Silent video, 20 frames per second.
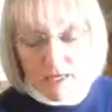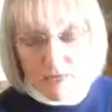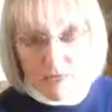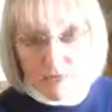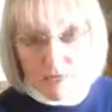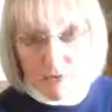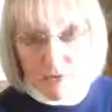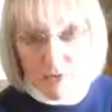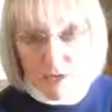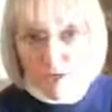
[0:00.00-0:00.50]

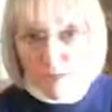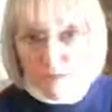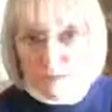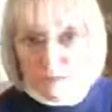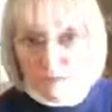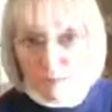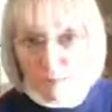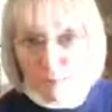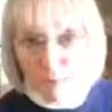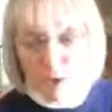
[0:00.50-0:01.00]
So those
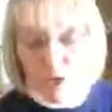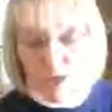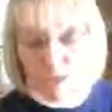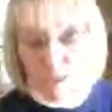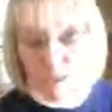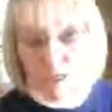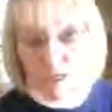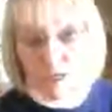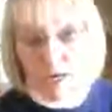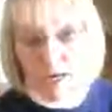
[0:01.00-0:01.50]
are the
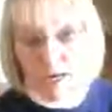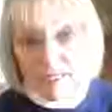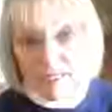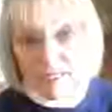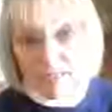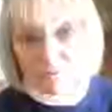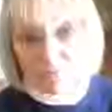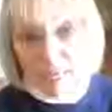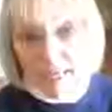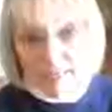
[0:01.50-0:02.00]
pros and cons
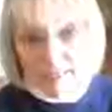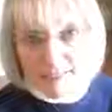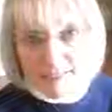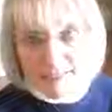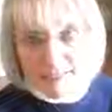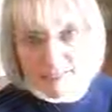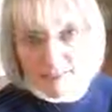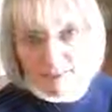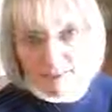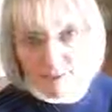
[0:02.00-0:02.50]
of pet
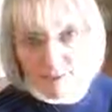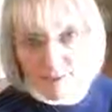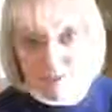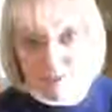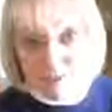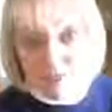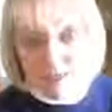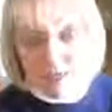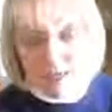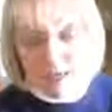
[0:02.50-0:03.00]

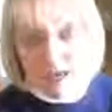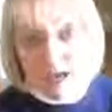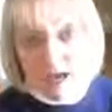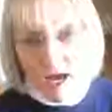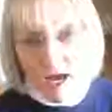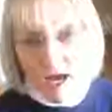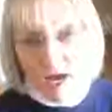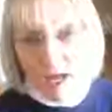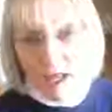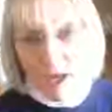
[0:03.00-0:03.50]
sitters.
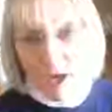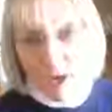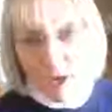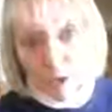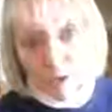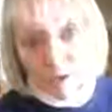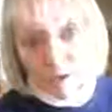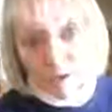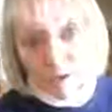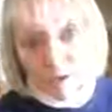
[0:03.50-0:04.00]
I
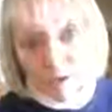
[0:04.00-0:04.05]
hope